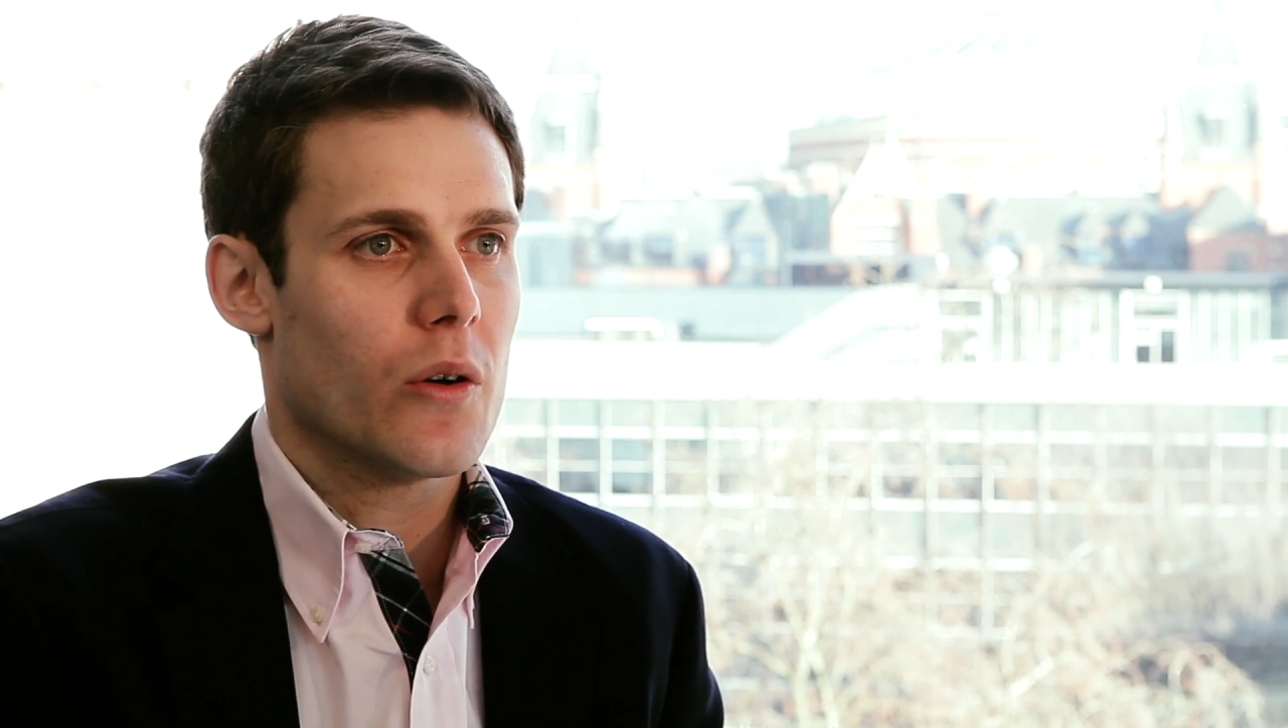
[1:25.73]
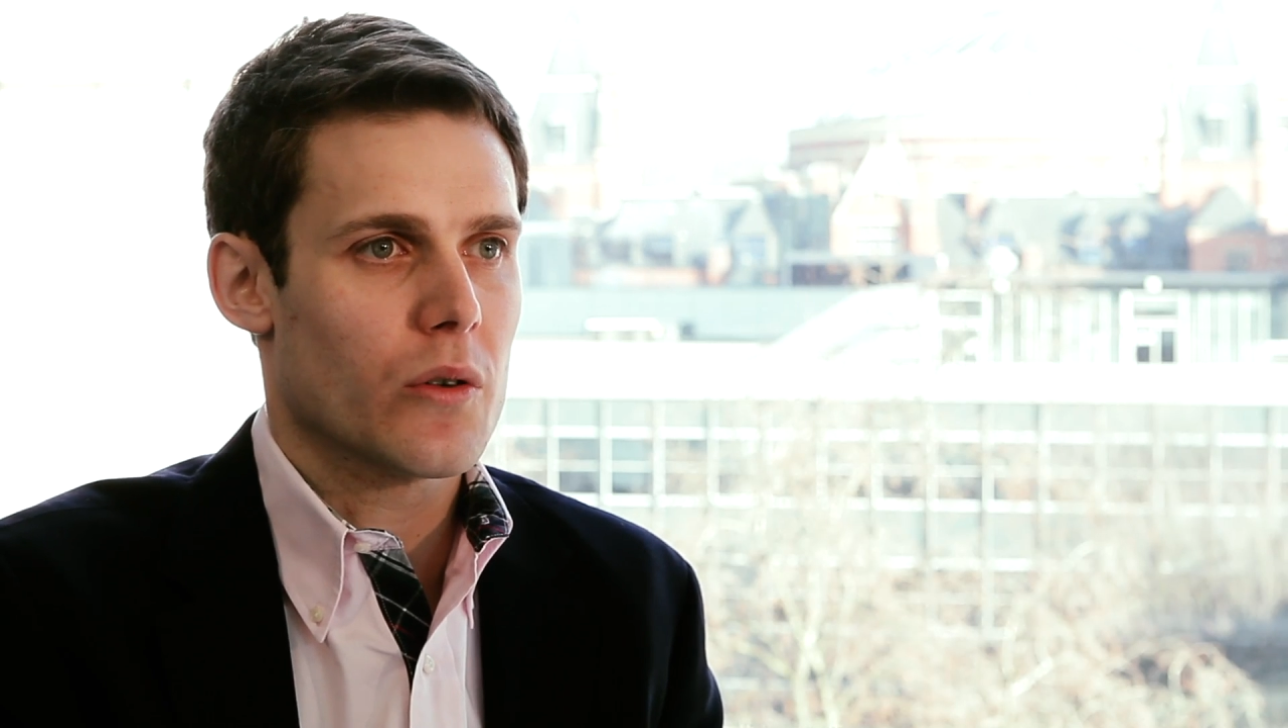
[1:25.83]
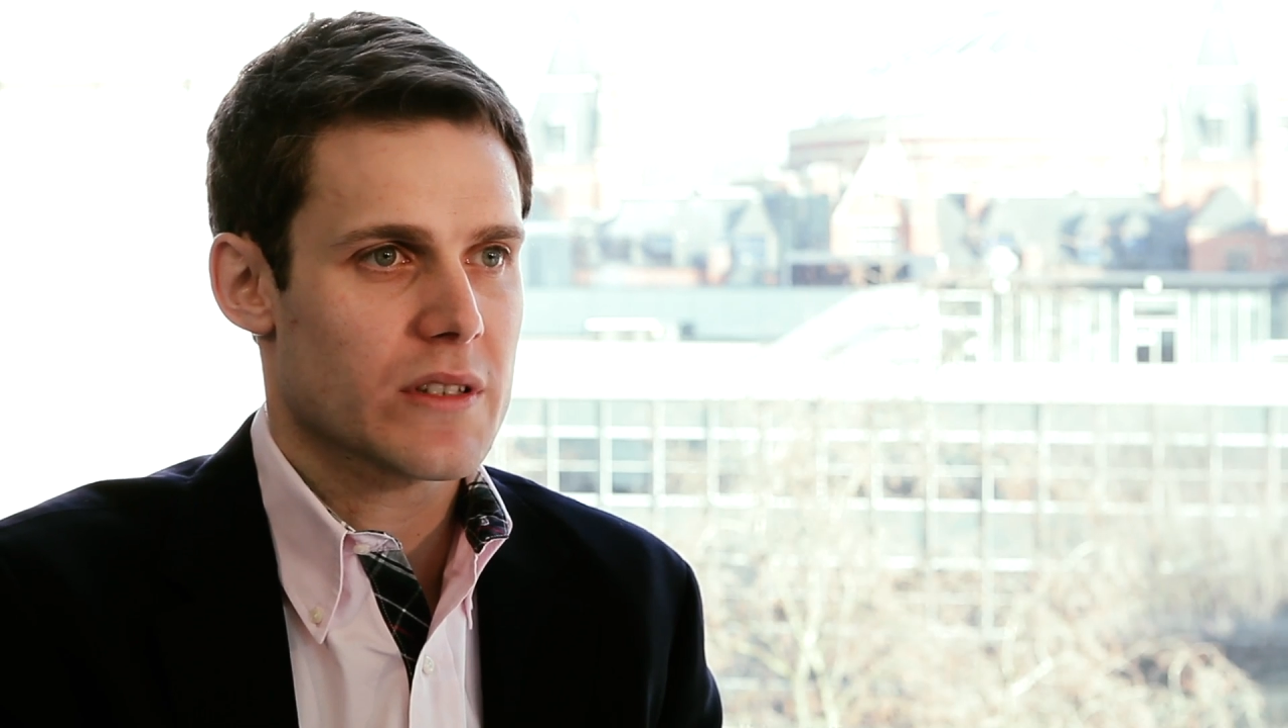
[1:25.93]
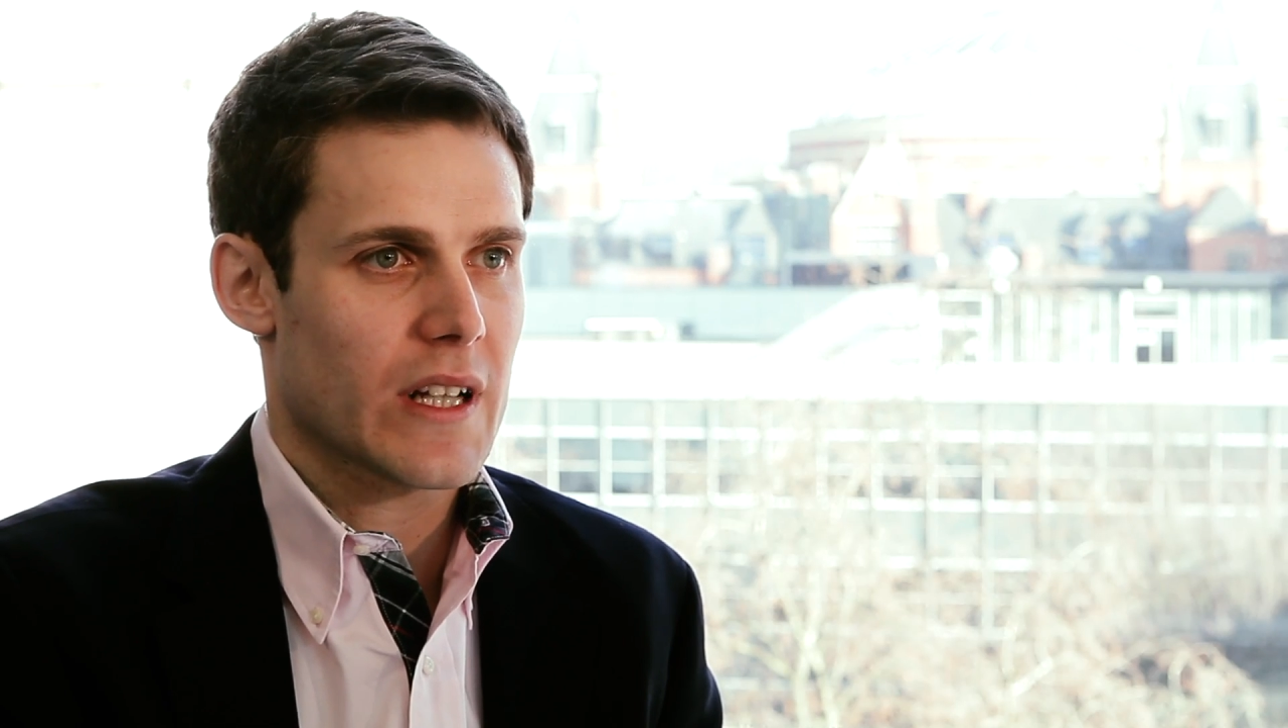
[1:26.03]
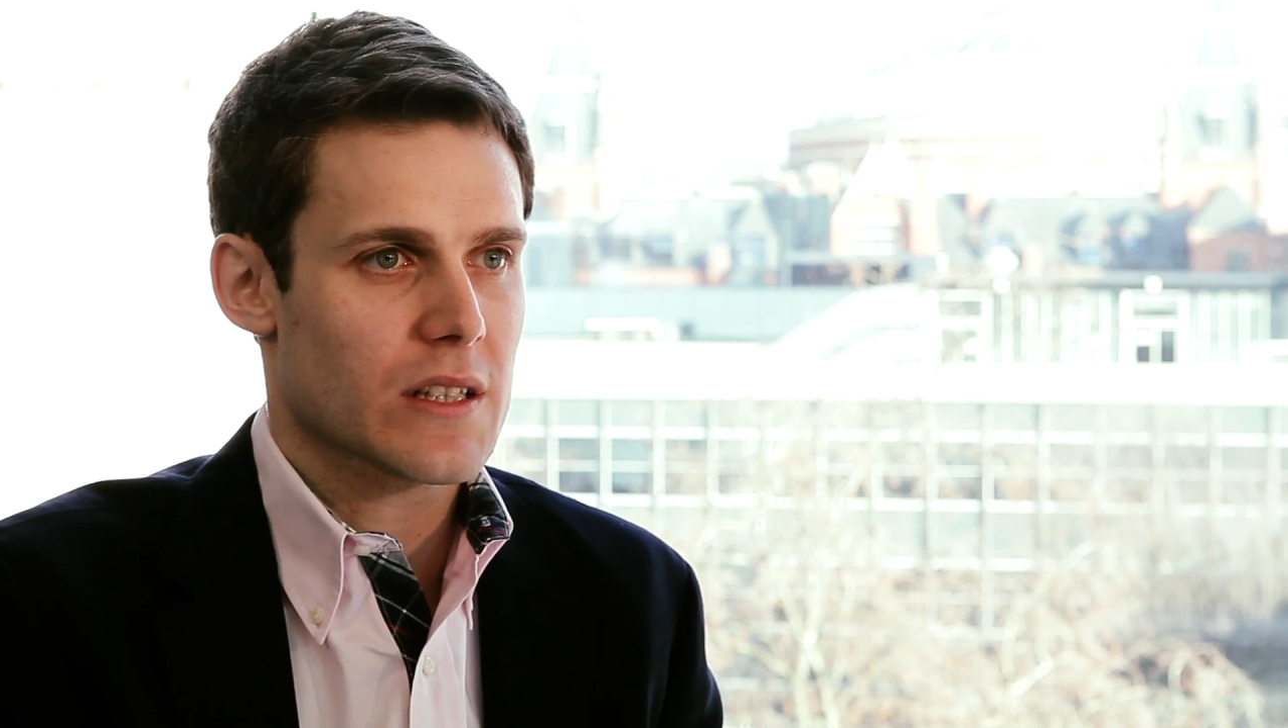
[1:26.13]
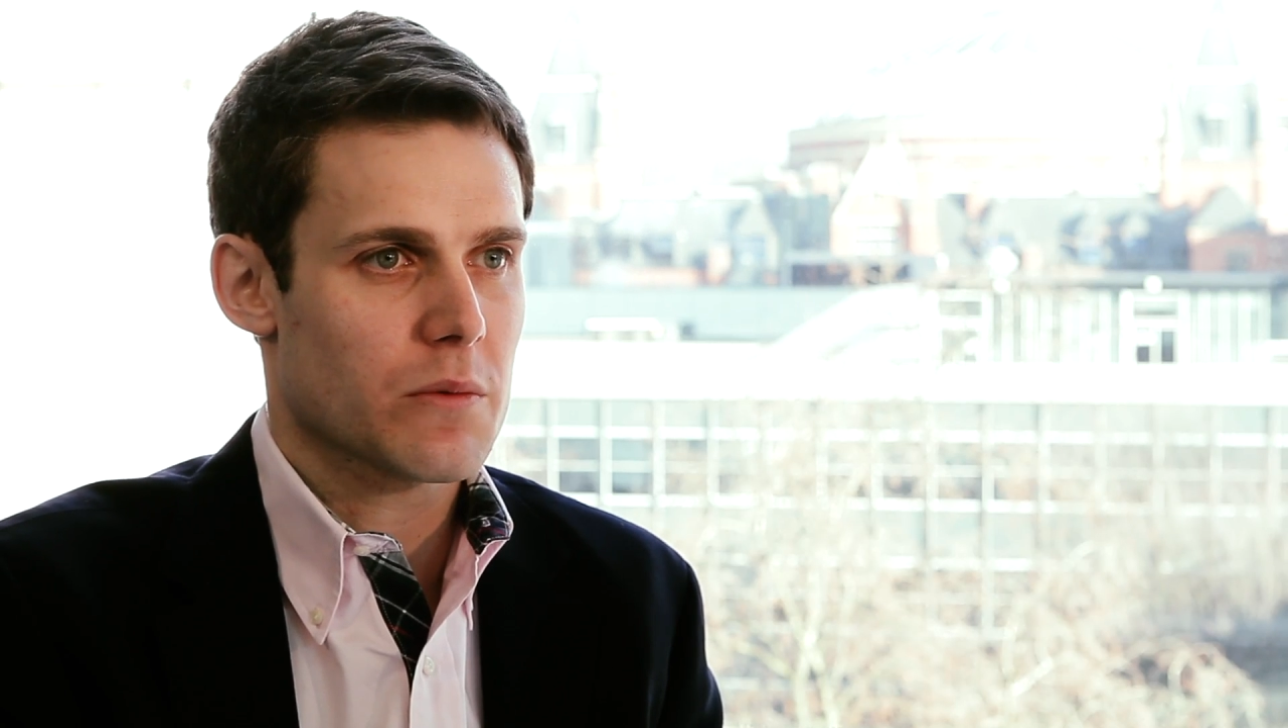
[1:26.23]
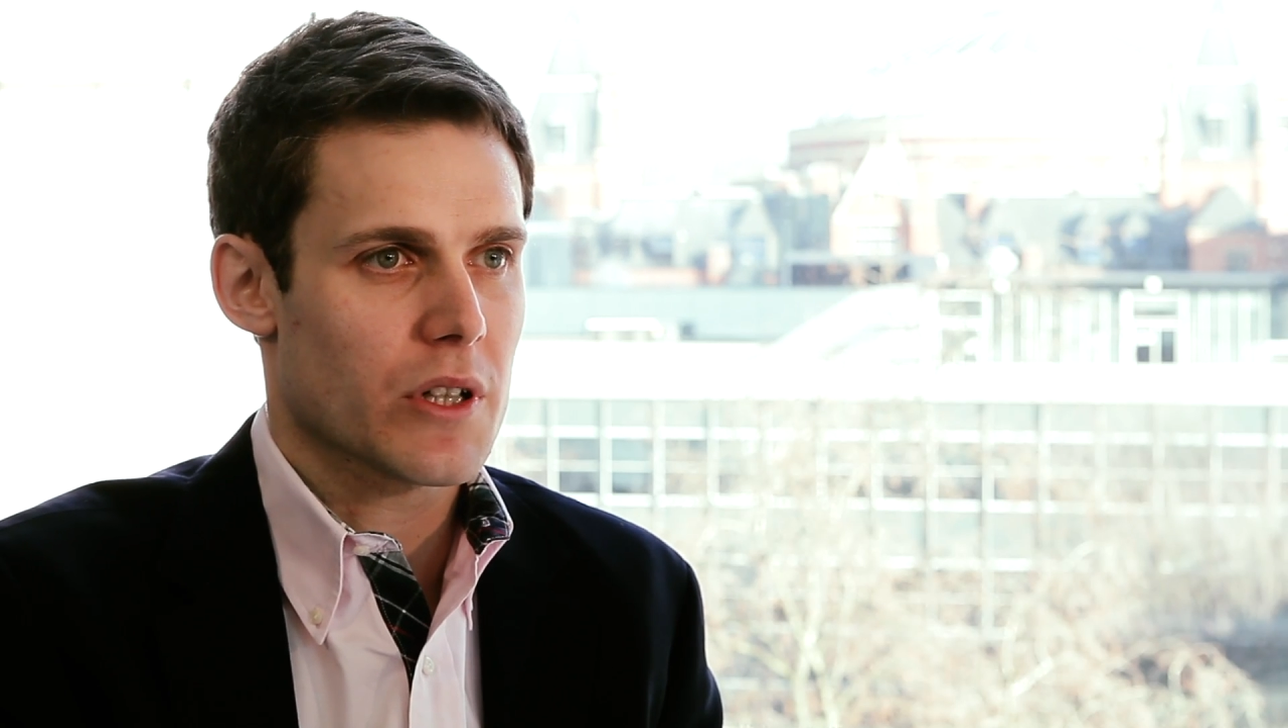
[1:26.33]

or sex